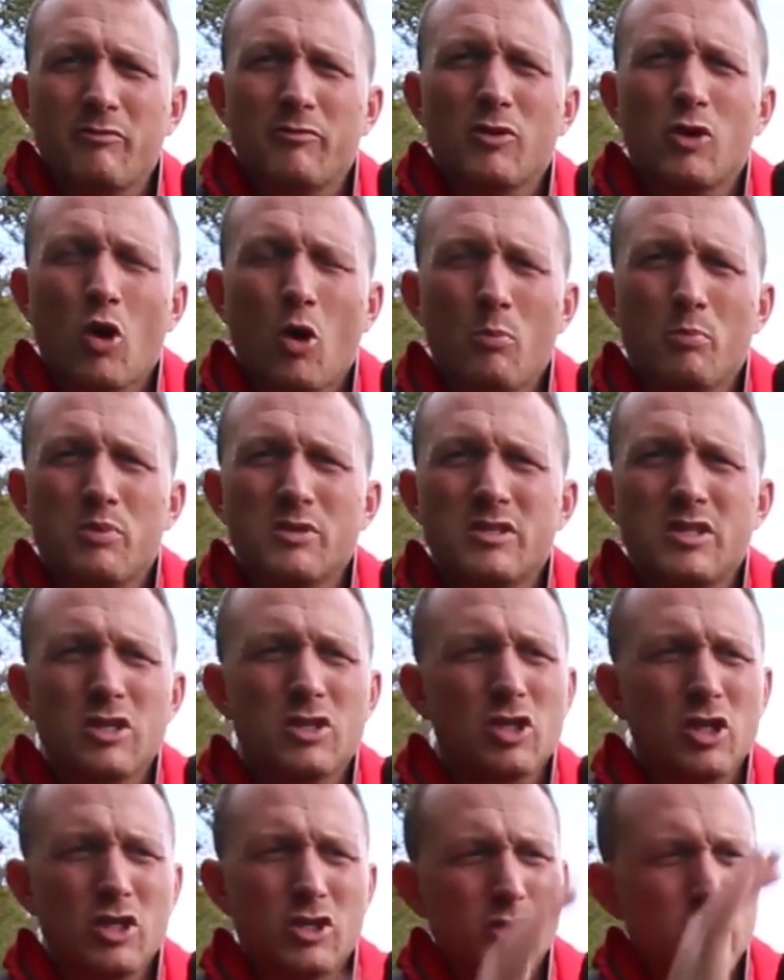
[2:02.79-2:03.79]
of
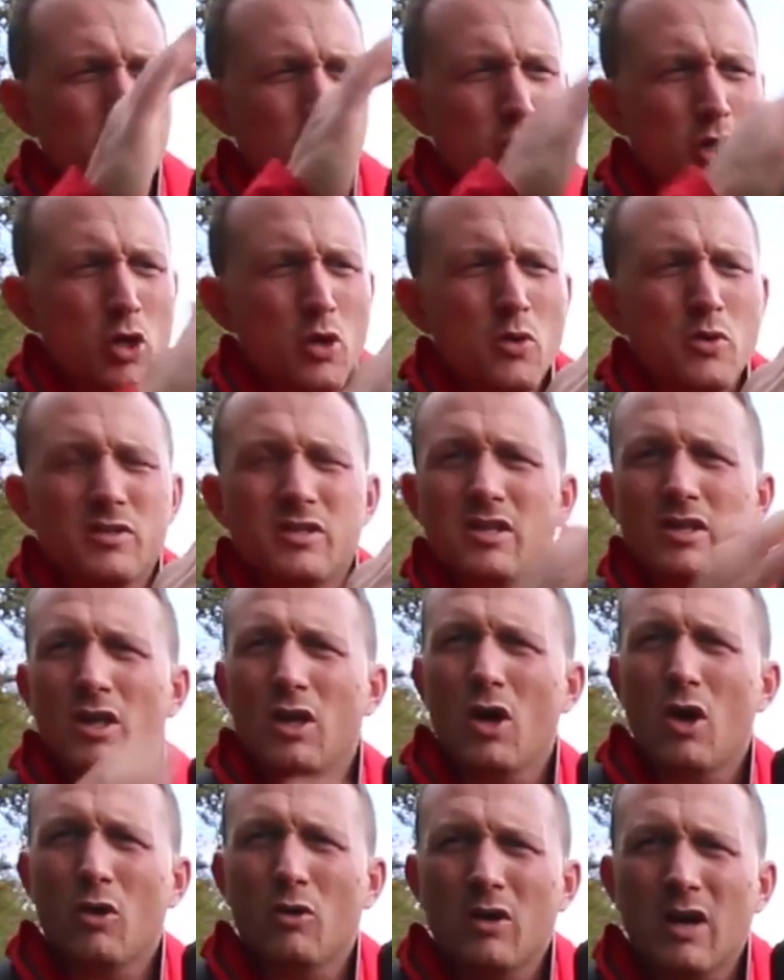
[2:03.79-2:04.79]
compositions using
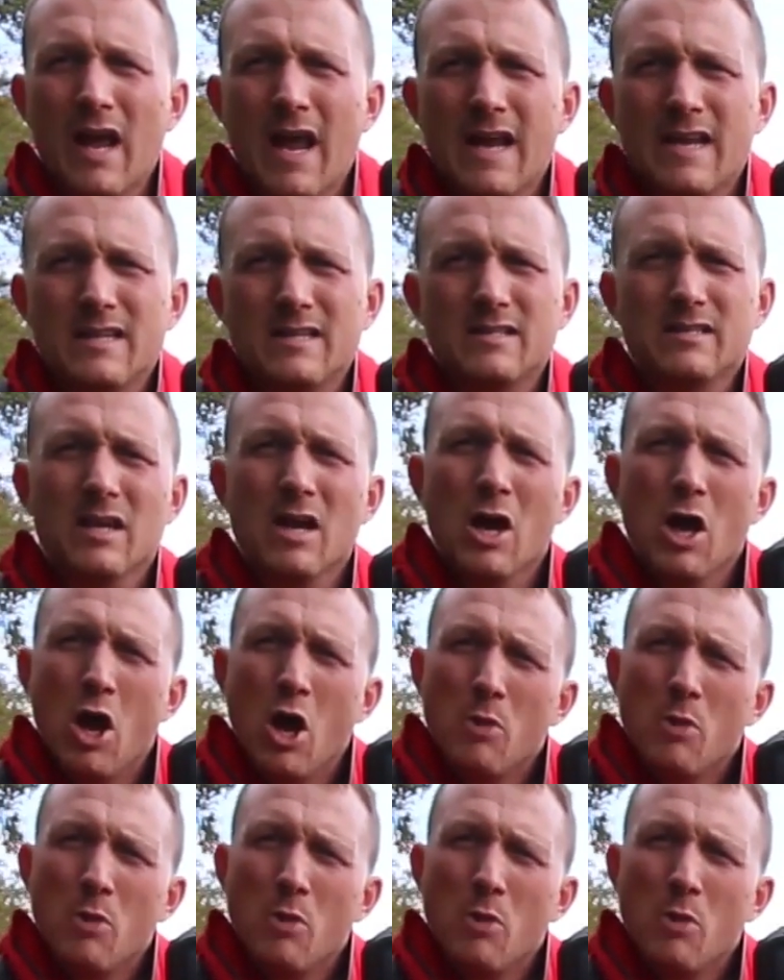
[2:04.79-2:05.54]
the long lens.